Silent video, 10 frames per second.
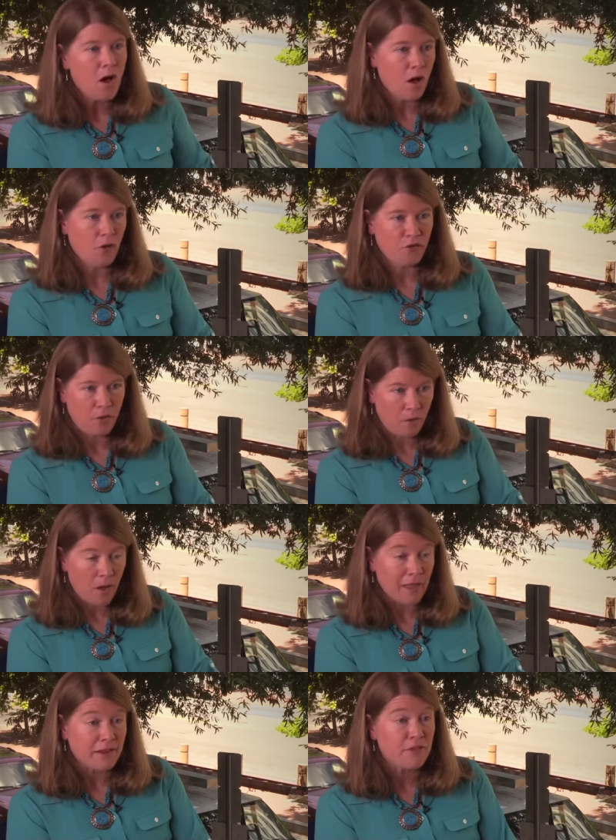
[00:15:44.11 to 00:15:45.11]
Also,
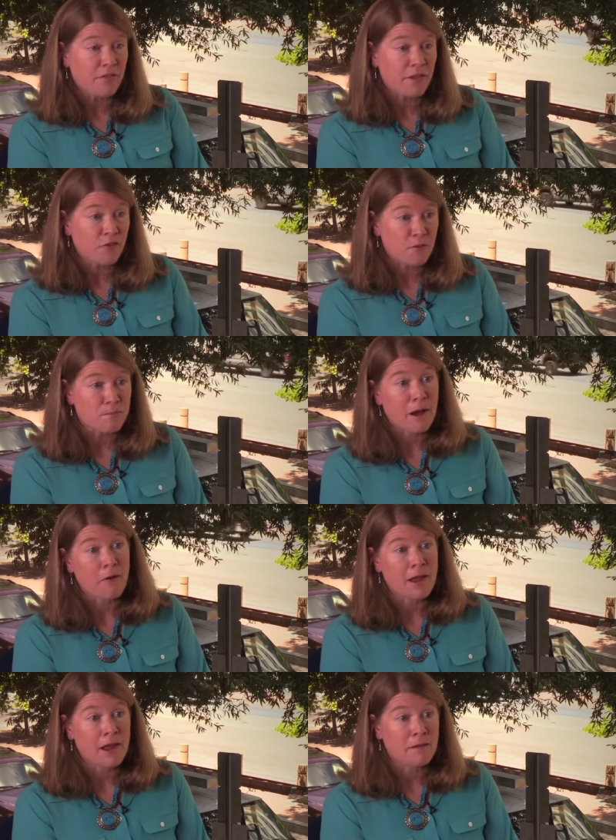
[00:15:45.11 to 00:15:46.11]
a lot of these things are
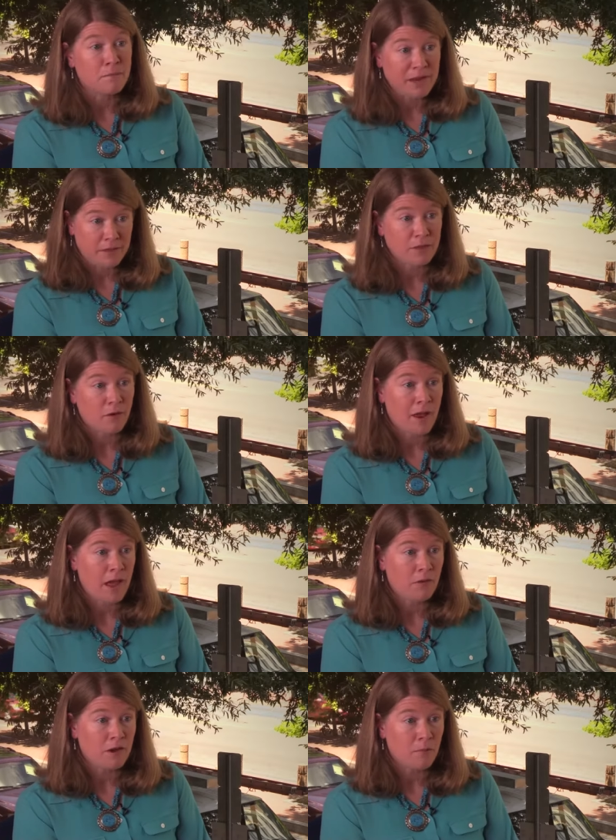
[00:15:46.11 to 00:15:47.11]
buried beneath the
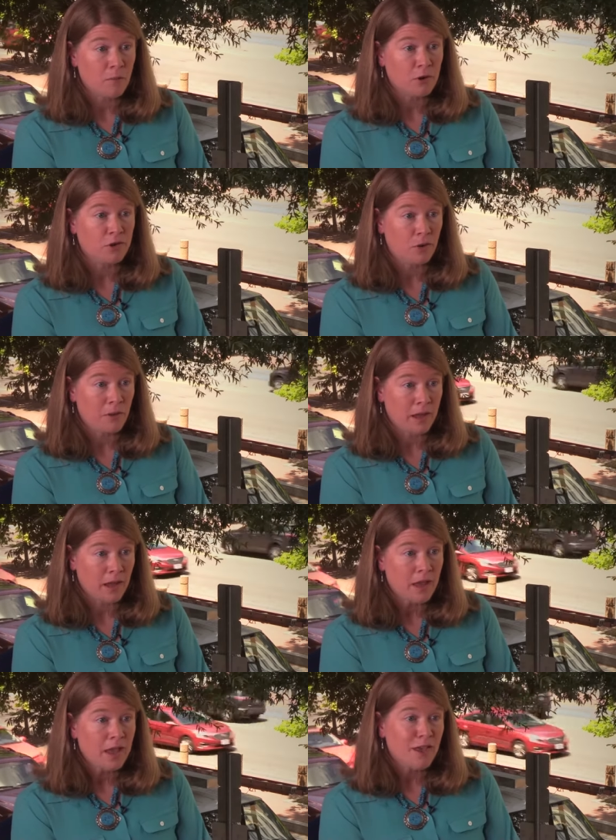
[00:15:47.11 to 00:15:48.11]
ground, and what we're
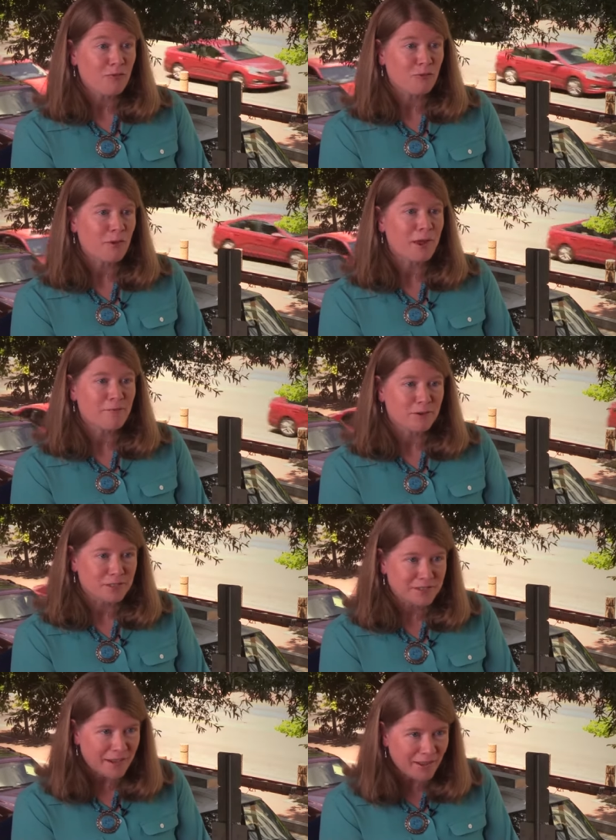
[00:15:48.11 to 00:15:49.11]
doing is we're looking for
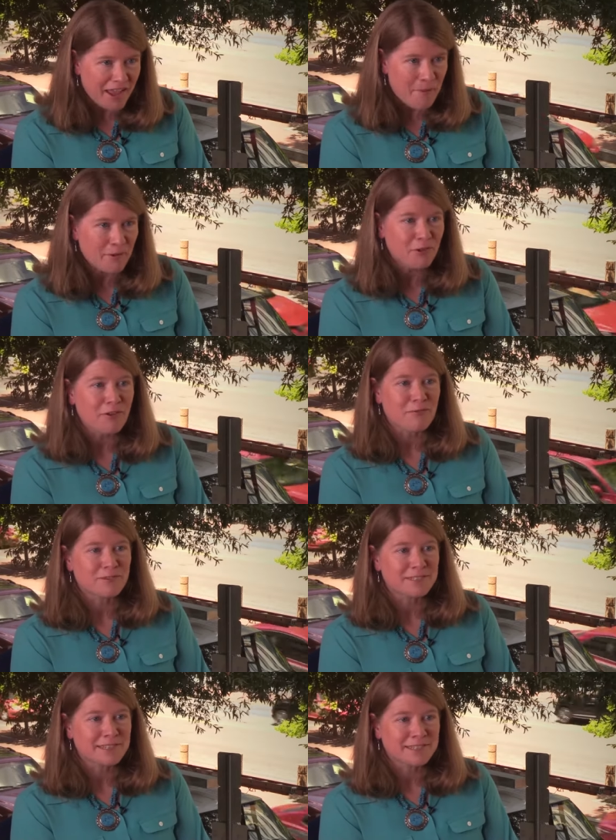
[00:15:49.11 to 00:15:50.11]
subtle chemical
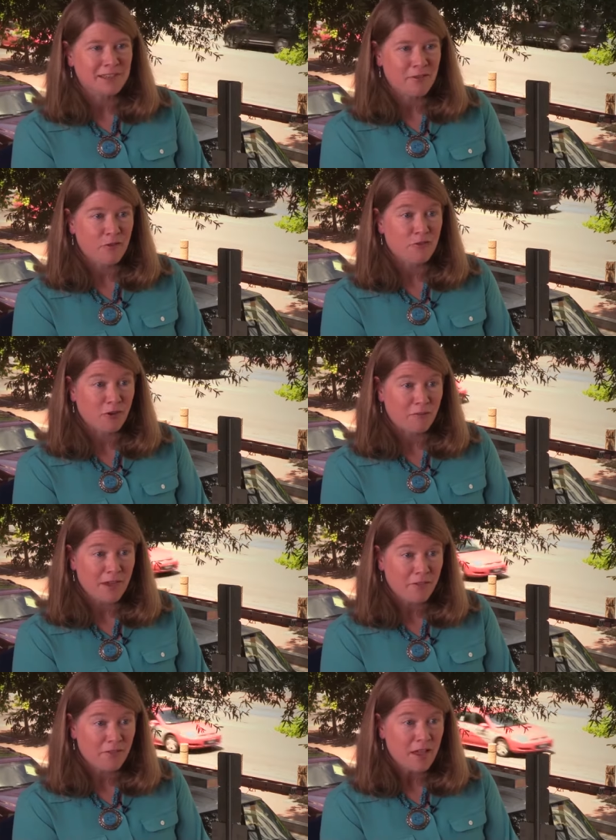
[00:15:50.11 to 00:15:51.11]
differences on the
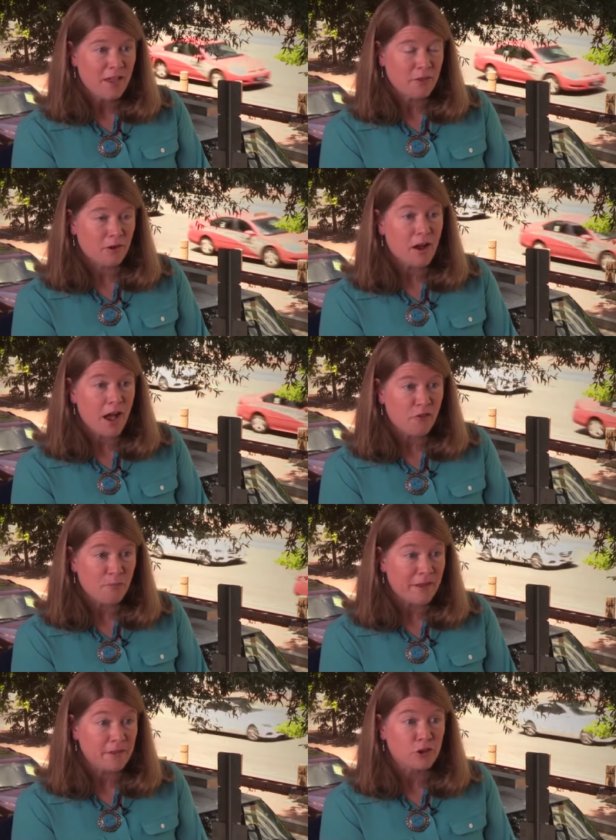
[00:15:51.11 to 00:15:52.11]
surface that are
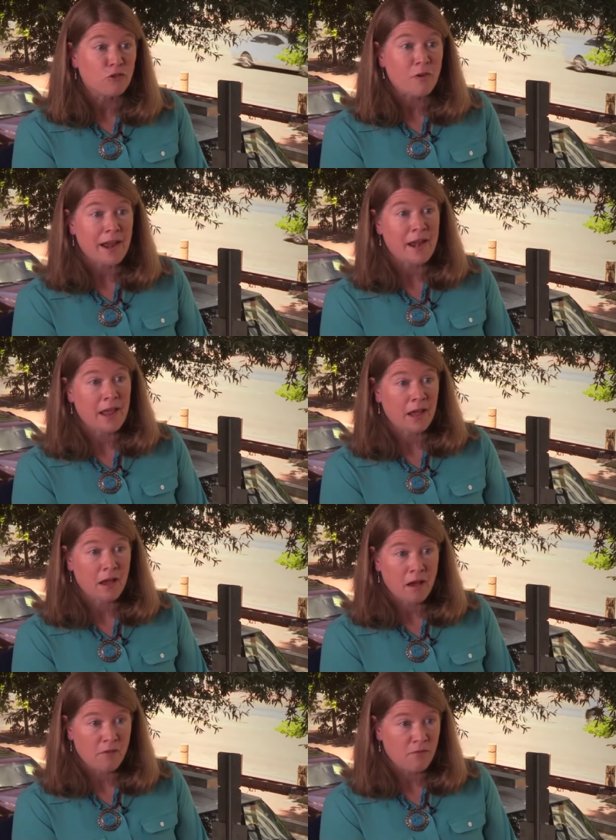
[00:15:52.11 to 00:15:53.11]
caused by the degrading
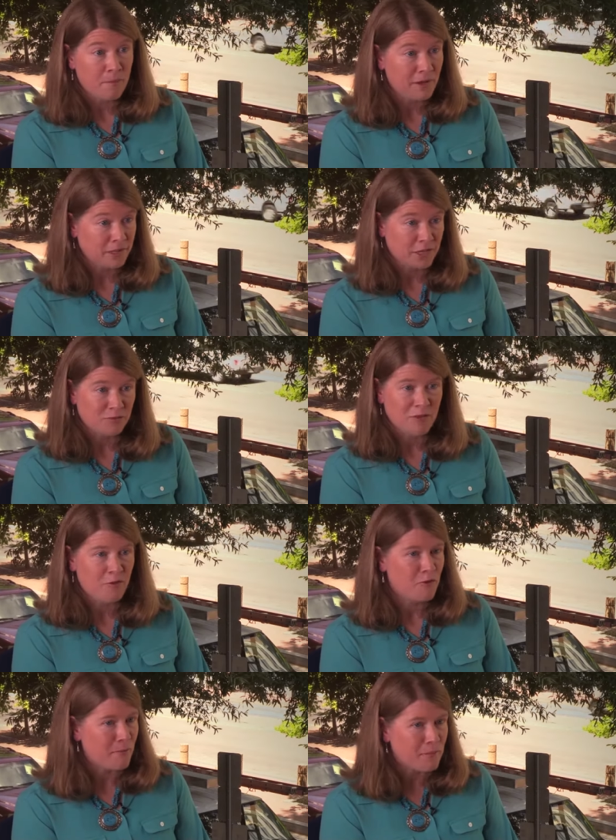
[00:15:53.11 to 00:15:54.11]
of the buildings,
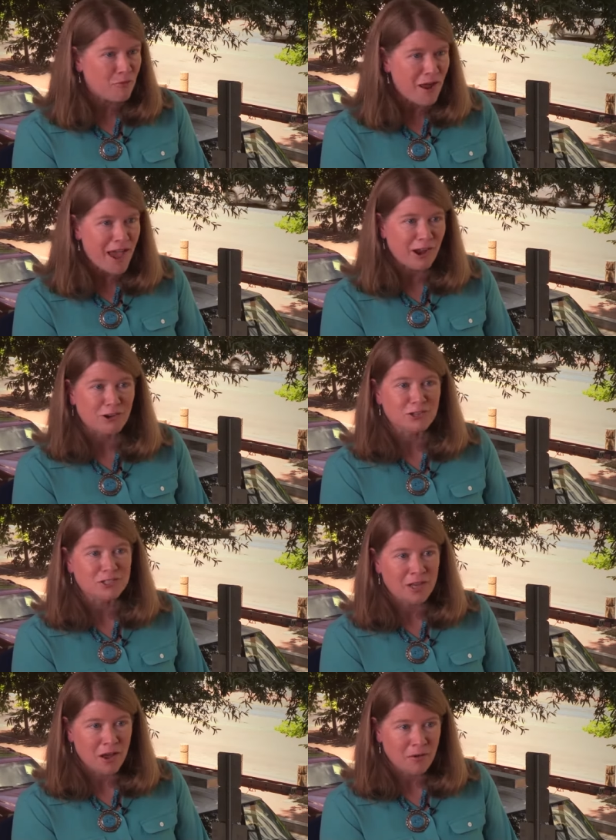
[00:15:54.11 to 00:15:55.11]
whether they're mud brick or
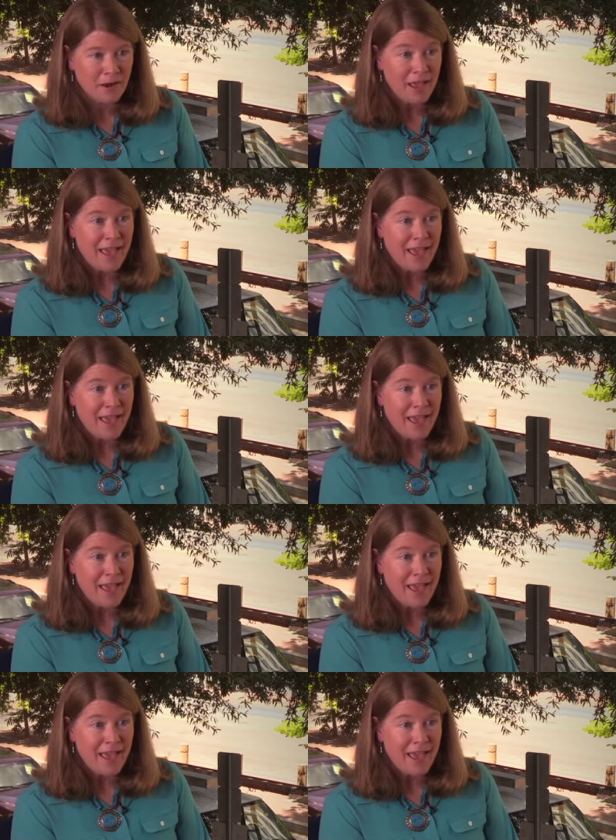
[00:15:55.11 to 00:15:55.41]
stone.